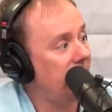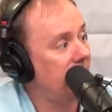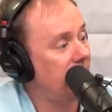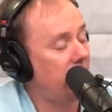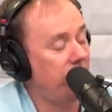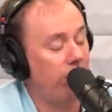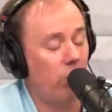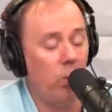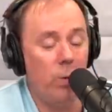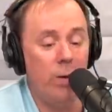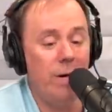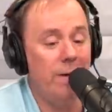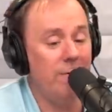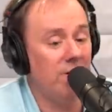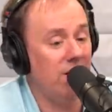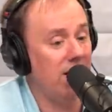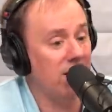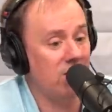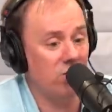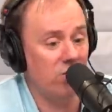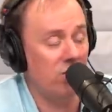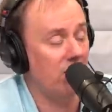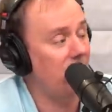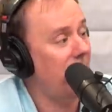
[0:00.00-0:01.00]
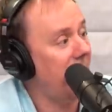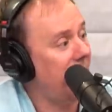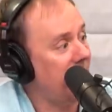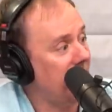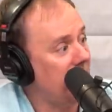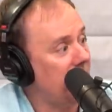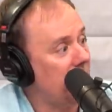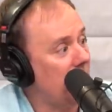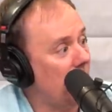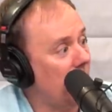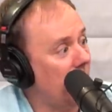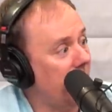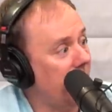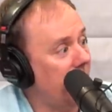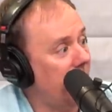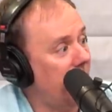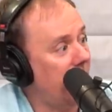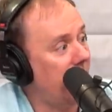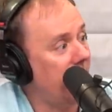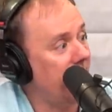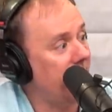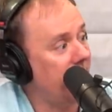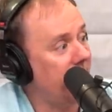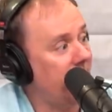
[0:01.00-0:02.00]
before we even get into the main
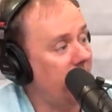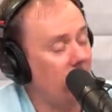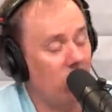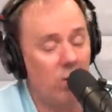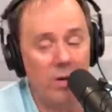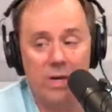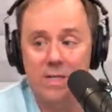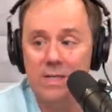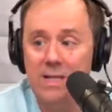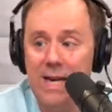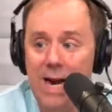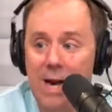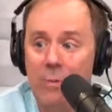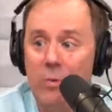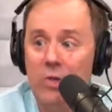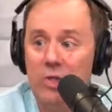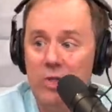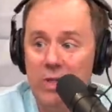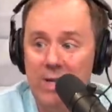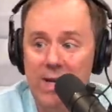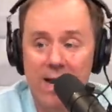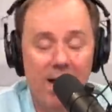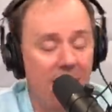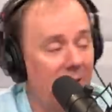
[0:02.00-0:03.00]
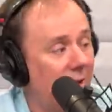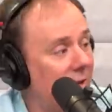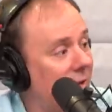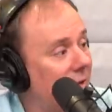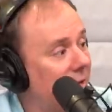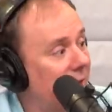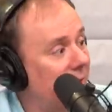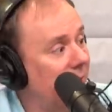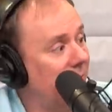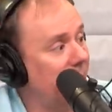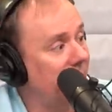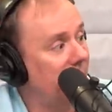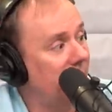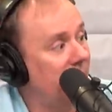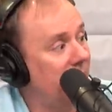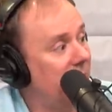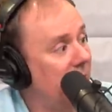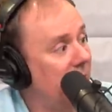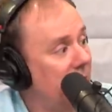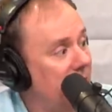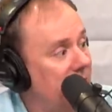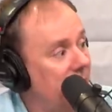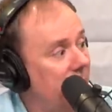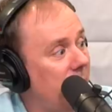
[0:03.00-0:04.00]
storyline. They're going yeah. to establish the character,
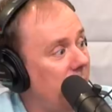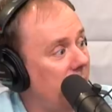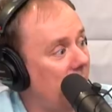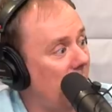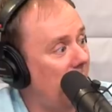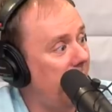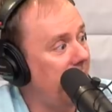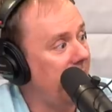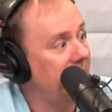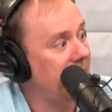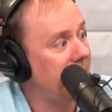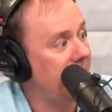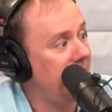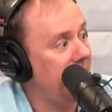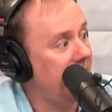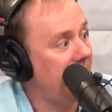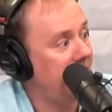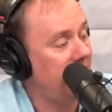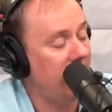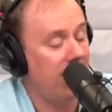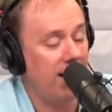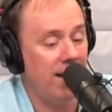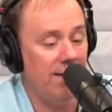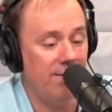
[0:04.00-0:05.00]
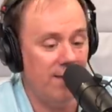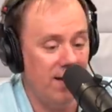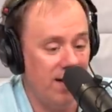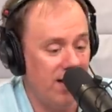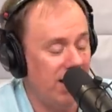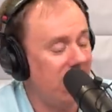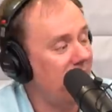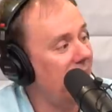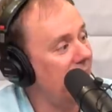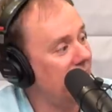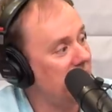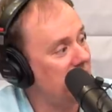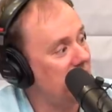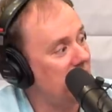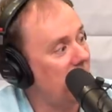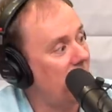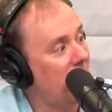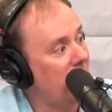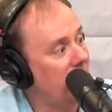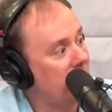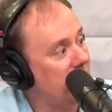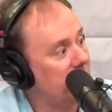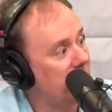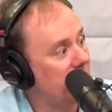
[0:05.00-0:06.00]
do something crazy, mm-hmm. and then it kind of
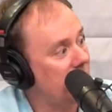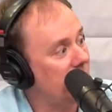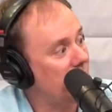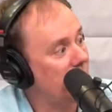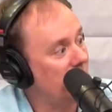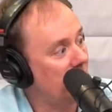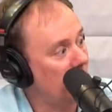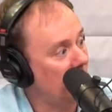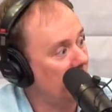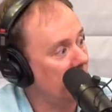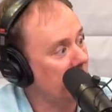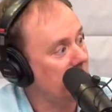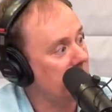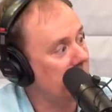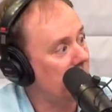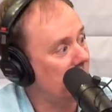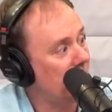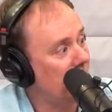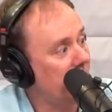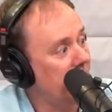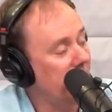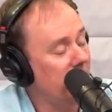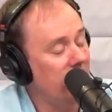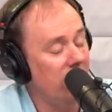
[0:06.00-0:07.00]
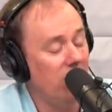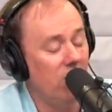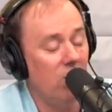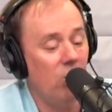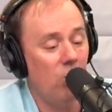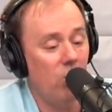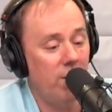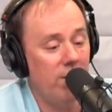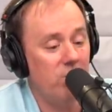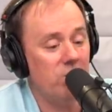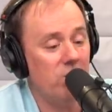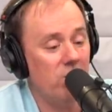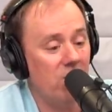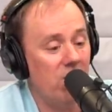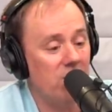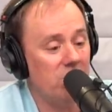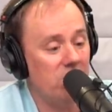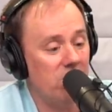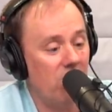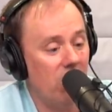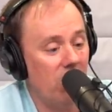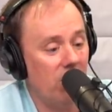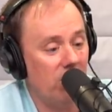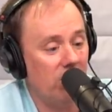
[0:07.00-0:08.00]
starts the real story. Raiders of the
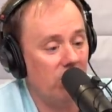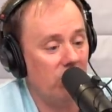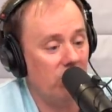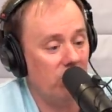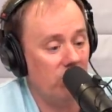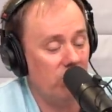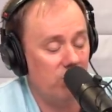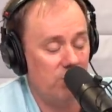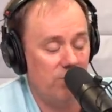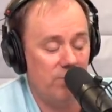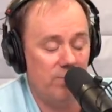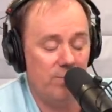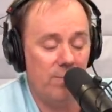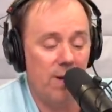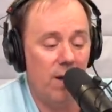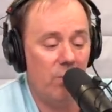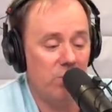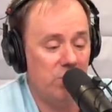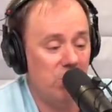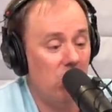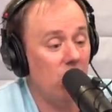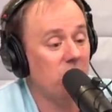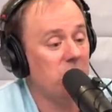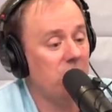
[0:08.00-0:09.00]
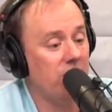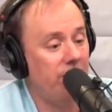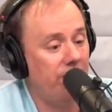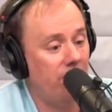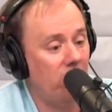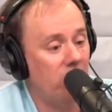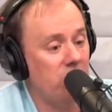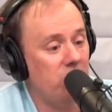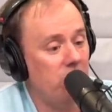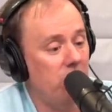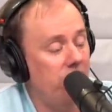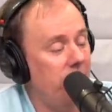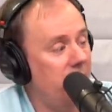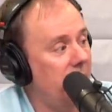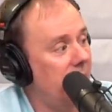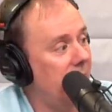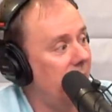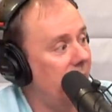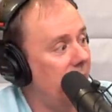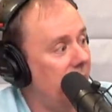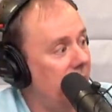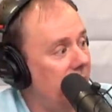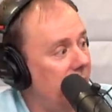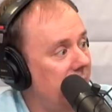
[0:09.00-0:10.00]
Lost Ark, I was told, was the first movie that
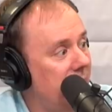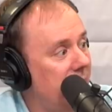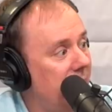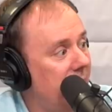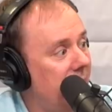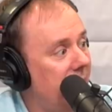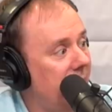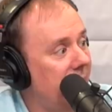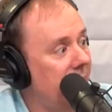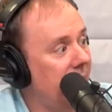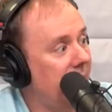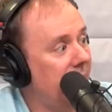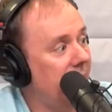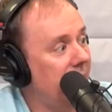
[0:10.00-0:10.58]
ever did that.